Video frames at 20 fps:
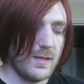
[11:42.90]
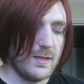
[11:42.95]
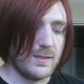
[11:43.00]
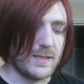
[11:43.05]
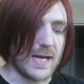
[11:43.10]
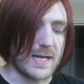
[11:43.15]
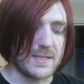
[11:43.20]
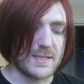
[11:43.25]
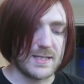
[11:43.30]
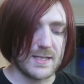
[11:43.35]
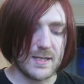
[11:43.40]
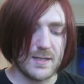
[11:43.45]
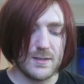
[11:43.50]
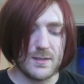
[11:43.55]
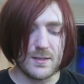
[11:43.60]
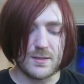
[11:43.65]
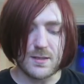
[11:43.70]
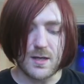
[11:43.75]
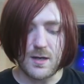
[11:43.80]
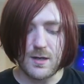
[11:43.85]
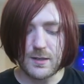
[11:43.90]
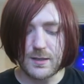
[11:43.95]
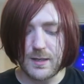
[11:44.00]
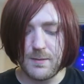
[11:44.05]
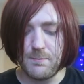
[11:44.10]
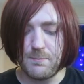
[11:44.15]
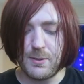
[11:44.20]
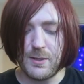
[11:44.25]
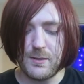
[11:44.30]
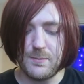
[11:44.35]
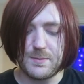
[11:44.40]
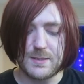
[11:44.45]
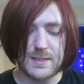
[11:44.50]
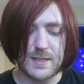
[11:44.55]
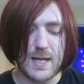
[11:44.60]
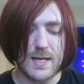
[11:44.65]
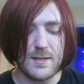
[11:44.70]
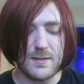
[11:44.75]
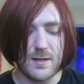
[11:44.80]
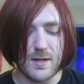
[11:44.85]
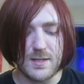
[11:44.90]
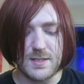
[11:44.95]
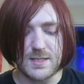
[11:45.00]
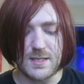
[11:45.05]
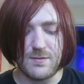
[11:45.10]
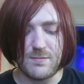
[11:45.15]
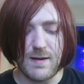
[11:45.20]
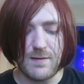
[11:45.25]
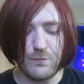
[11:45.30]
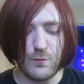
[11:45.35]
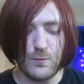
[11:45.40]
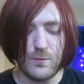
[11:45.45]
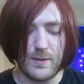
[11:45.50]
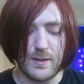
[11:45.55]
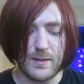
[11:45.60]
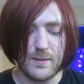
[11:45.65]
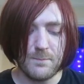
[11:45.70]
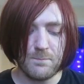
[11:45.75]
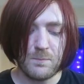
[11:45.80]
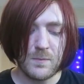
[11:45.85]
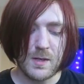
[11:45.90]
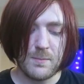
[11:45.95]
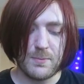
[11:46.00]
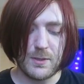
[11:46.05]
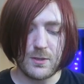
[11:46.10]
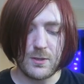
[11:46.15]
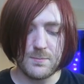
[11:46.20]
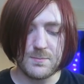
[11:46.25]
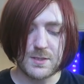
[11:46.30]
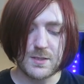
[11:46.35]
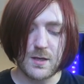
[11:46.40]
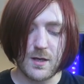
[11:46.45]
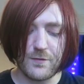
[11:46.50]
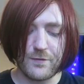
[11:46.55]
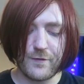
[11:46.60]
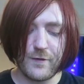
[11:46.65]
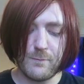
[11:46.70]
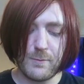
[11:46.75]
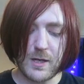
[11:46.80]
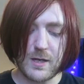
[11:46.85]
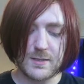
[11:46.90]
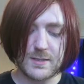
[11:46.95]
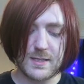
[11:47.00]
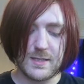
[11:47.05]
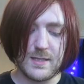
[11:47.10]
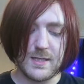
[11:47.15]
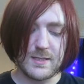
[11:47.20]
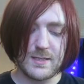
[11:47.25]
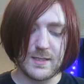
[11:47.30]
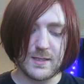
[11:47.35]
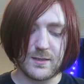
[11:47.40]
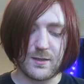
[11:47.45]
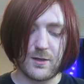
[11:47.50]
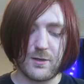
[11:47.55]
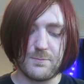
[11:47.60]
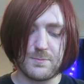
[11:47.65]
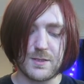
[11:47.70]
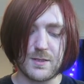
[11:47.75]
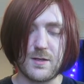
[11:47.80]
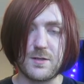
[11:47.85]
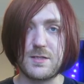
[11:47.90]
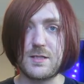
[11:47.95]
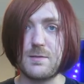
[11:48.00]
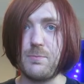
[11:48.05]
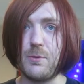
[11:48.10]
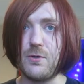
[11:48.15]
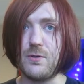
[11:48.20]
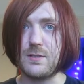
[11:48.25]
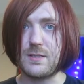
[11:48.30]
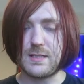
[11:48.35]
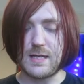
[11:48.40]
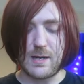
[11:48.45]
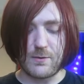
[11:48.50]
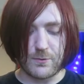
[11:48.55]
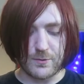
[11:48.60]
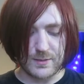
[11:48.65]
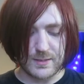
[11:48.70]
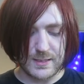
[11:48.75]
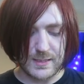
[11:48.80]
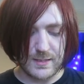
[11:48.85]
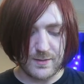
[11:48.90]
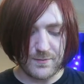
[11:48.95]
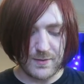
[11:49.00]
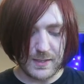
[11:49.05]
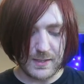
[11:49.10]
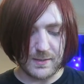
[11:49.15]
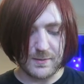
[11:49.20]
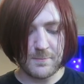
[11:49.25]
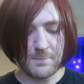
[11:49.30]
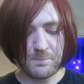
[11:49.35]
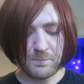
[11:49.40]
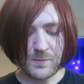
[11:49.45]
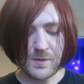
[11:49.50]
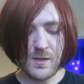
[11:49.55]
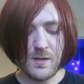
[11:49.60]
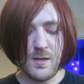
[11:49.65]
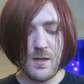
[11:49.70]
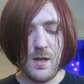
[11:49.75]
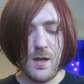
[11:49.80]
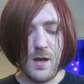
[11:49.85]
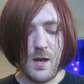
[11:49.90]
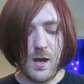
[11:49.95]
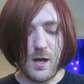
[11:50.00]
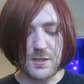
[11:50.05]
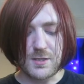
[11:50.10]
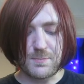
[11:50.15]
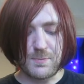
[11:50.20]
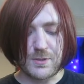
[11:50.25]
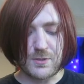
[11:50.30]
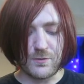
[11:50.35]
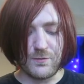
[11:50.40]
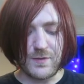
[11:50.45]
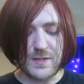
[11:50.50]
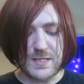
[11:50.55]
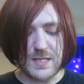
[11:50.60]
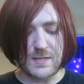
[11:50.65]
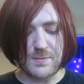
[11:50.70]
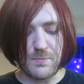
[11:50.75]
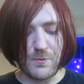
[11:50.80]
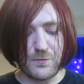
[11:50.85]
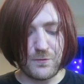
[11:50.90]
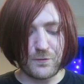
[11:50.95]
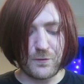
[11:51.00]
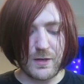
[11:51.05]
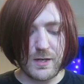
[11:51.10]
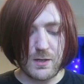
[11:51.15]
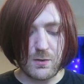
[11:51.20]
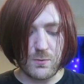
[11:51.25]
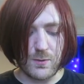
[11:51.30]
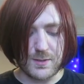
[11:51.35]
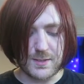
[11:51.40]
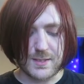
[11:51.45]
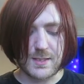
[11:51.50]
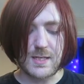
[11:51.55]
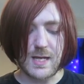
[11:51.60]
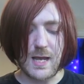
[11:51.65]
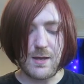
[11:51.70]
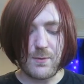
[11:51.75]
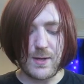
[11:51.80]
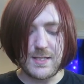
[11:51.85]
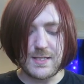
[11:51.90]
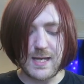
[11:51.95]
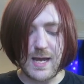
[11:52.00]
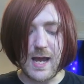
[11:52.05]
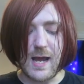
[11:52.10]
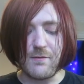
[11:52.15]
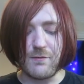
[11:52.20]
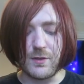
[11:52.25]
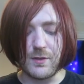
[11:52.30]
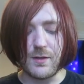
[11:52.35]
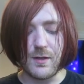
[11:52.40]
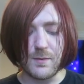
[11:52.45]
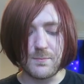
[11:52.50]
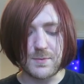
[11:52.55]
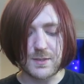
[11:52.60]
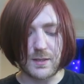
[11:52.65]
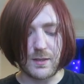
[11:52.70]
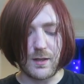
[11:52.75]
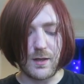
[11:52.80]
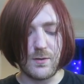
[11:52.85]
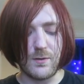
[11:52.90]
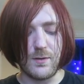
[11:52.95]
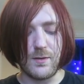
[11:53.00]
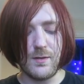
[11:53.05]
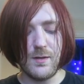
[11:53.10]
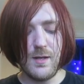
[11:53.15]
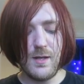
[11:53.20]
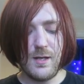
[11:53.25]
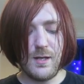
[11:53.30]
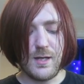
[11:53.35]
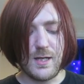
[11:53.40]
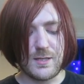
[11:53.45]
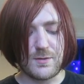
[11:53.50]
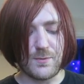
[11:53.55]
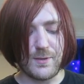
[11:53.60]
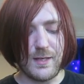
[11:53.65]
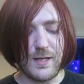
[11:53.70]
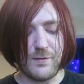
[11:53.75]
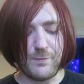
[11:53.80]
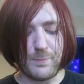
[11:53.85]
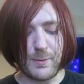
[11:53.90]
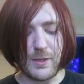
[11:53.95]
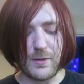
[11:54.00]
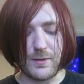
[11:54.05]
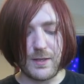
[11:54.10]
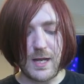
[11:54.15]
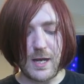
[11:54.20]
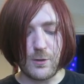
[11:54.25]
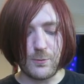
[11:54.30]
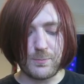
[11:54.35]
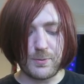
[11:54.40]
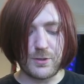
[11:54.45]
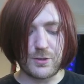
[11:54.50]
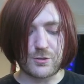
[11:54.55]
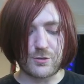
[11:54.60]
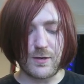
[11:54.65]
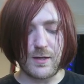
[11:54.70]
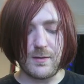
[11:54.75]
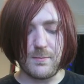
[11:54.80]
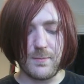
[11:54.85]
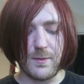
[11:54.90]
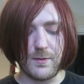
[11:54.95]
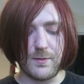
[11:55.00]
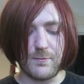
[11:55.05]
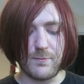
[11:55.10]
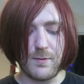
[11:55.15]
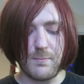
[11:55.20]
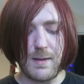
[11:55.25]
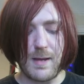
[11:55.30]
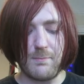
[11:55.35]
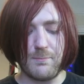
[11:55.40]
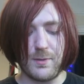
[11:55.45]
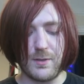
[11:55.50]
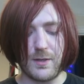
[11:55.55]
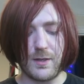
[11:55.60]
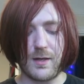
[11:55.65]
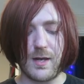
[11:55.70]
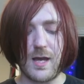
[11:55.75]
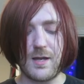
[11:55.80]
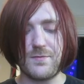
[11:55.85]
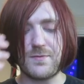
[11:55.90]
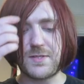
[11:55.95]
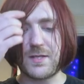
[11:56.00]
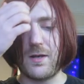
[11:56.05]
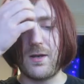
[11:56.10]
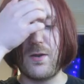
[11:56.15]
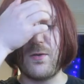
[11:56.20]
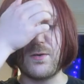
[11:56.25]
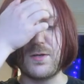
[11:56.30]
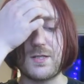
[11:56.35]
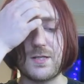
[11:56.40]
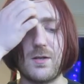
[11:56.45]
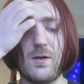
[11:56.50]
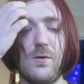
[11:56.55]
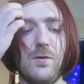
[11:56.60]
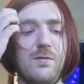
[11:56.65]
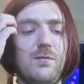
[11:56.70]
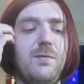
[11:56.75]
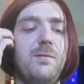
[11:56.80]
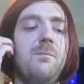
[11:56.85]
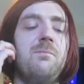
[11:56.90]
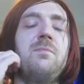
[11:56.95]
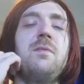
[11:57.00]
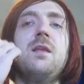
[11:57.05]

Dancing in the dark in pubs, late nights and revelry. Becomes coffee bars and knitting clubs and our sports now on TV. Hospital visits more frequent, Stairway to Heaven comes along. As we live beyond help and treatment, remember that life's a long song.